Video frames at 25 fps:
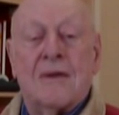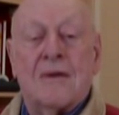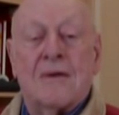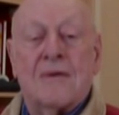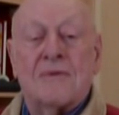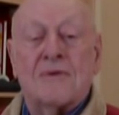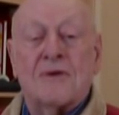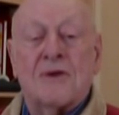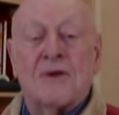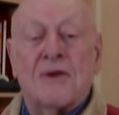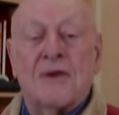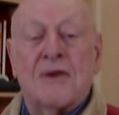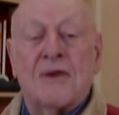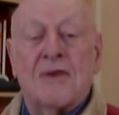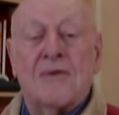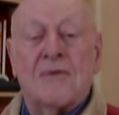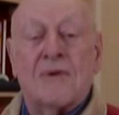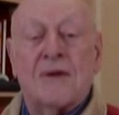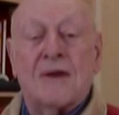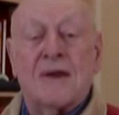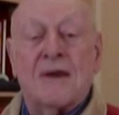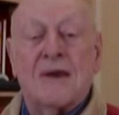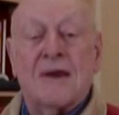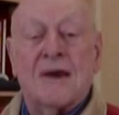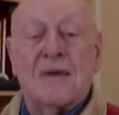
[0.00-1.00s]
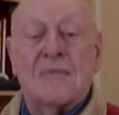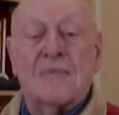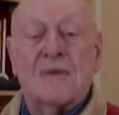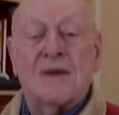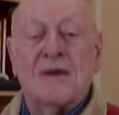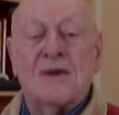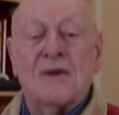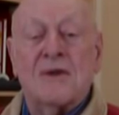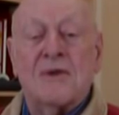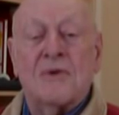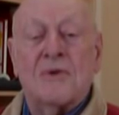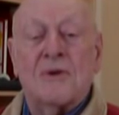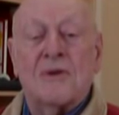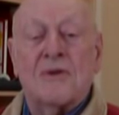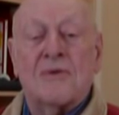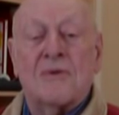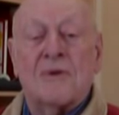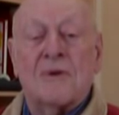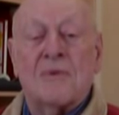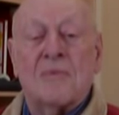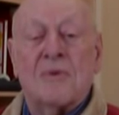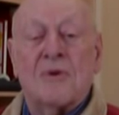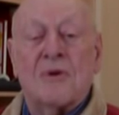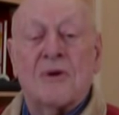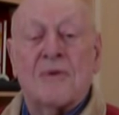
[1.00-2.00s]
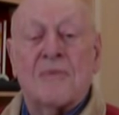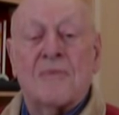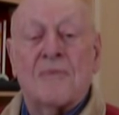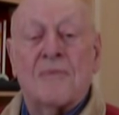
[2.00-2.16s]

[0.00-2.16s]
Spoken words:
was only 3 times. Let's do it 3 more.